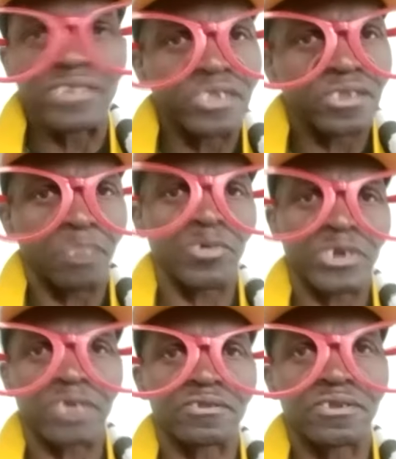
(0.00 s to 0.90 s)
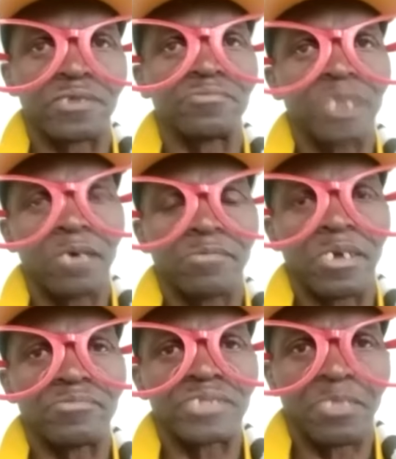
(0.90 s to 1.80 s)
the supporters.
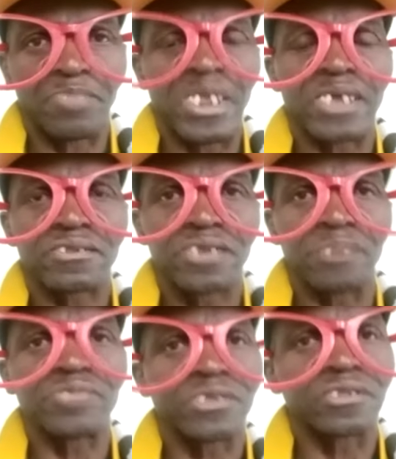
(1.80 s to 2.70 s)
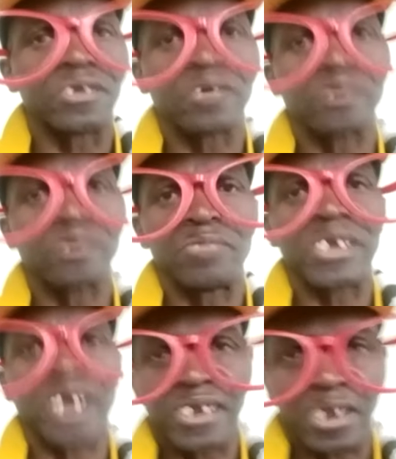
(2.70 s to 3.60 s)
The players. Chiefs is still going to make
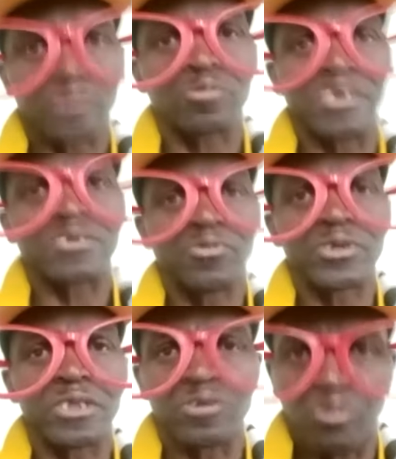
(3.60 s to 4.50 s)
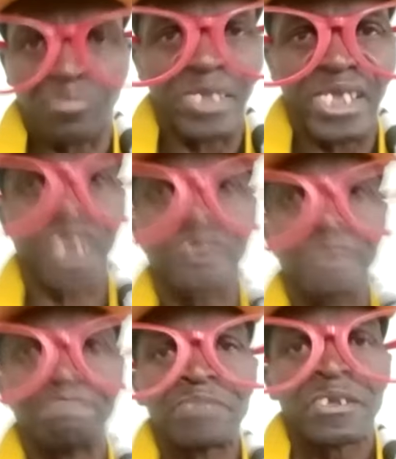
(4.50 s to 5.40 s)
announcements for the new players.
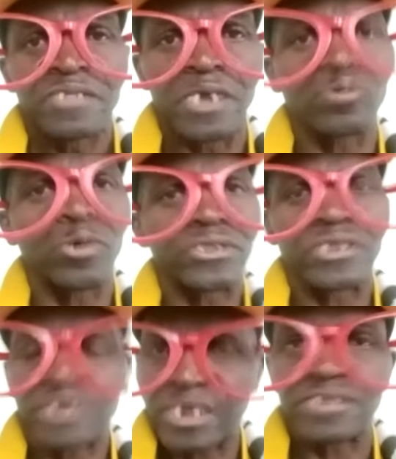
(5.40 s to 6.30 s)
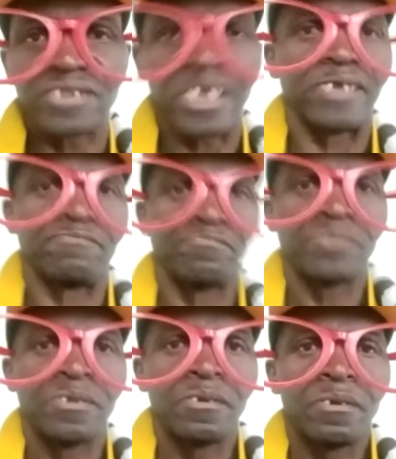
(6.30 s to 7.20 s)
That was the test game.
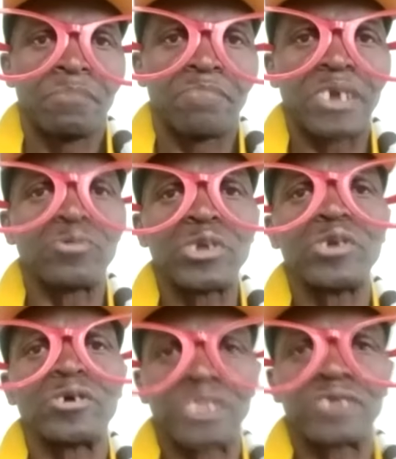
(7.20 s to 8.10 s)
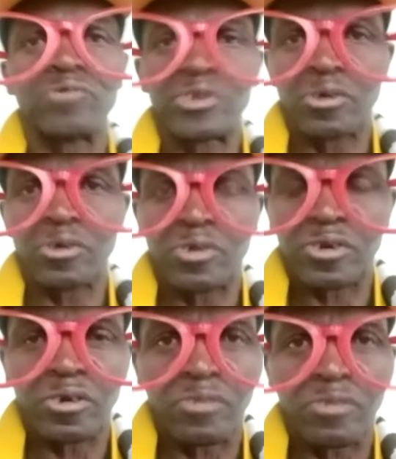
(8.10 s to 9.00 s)
But we know that we got a
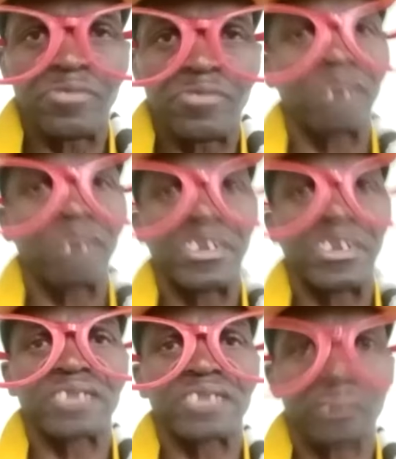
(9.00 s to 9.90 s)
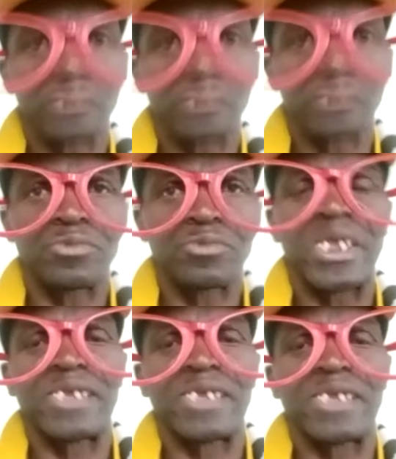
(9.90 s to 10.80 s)
lot of young players that were
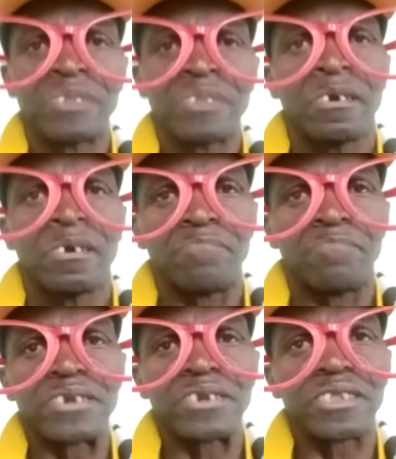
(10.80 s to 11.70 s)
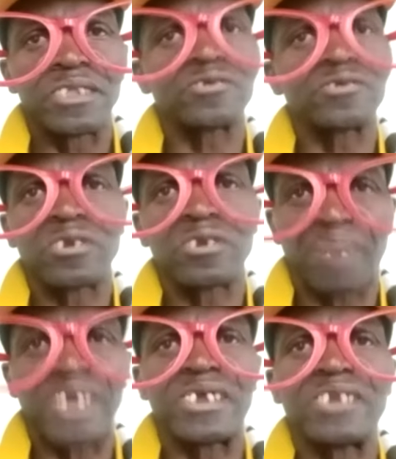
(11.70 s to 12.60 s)
playing. But that is not a
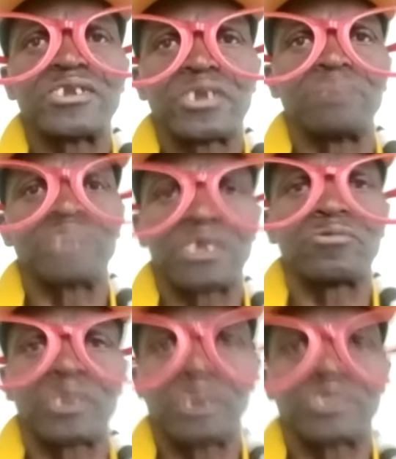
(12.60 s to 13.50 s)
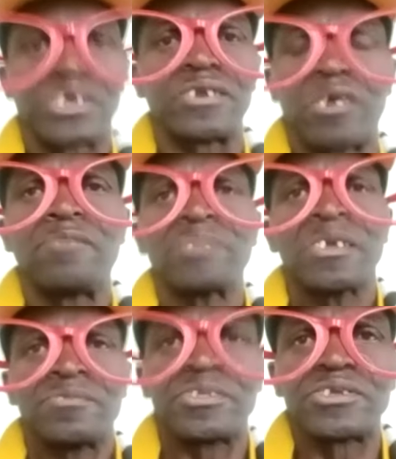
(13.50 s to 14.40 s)
final team that we say, no,
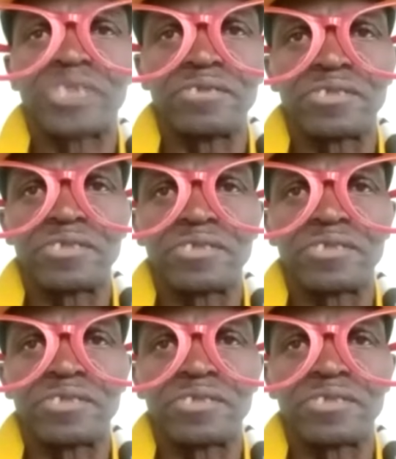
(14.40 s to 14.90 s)
this team